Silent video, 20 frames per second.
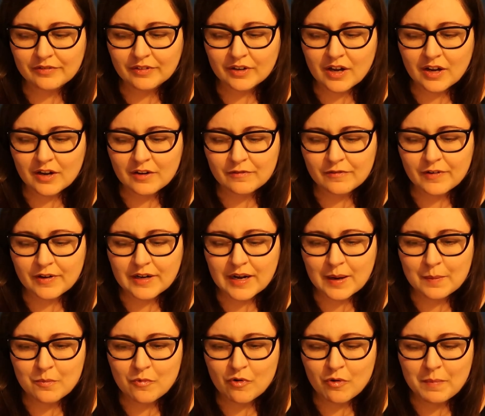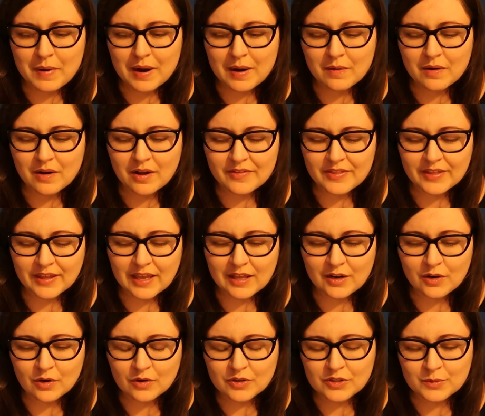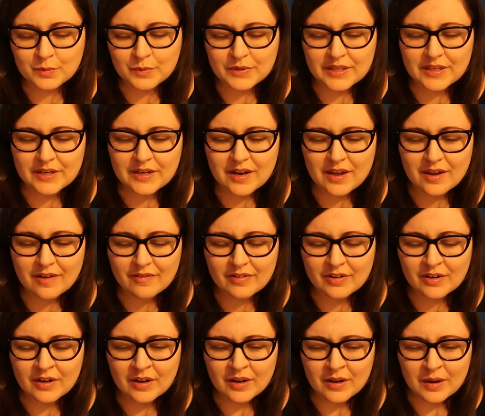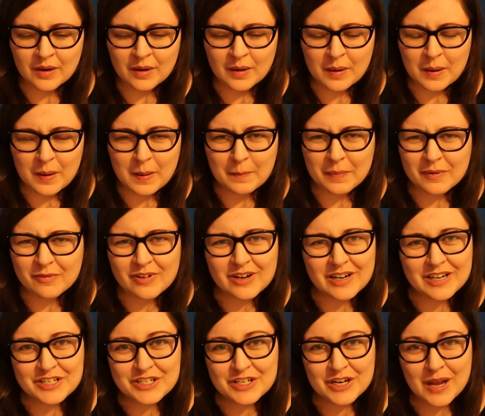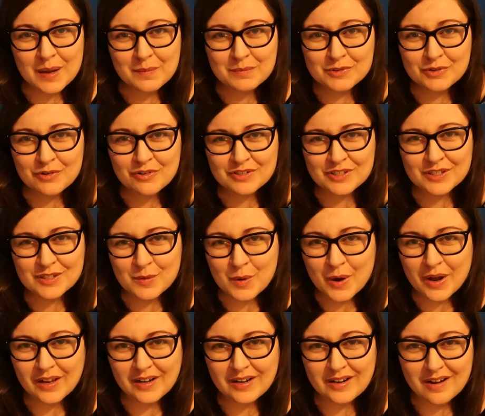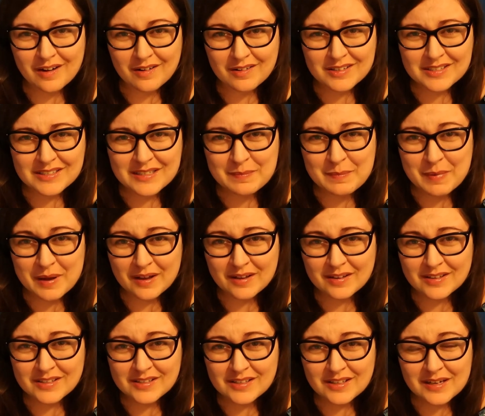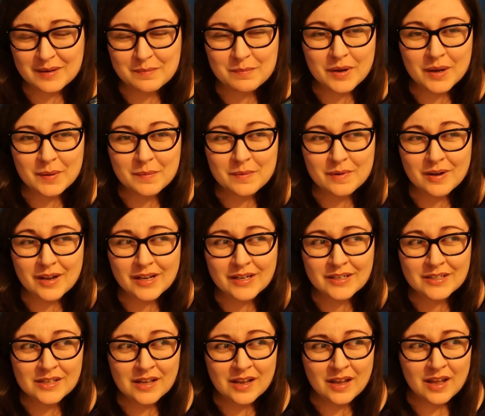and kind of find out more about her, and they get lost within her. And but really, she comes across as quite a nasty person in my mind.